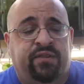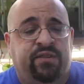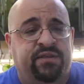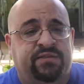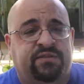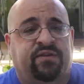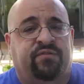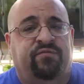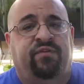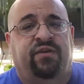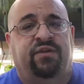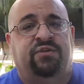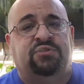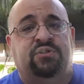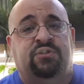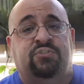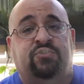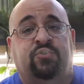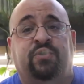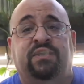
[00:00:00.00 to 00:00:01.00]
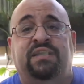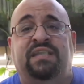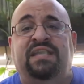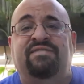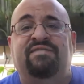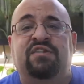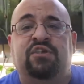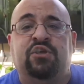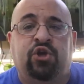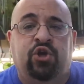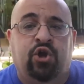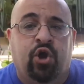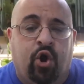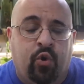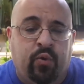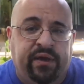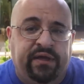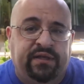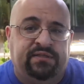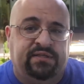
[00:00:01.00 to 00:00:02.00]
of these conventions or even
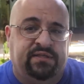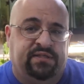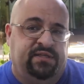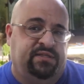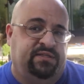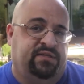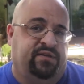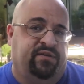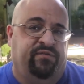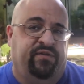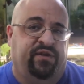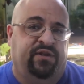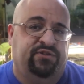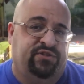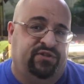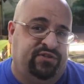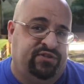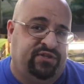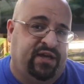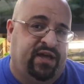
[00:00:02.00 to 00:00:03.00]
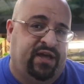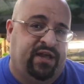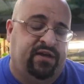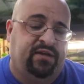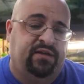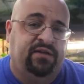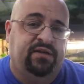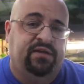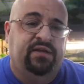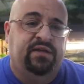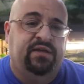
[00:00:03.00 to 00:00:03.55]
going to these conventions, you gotta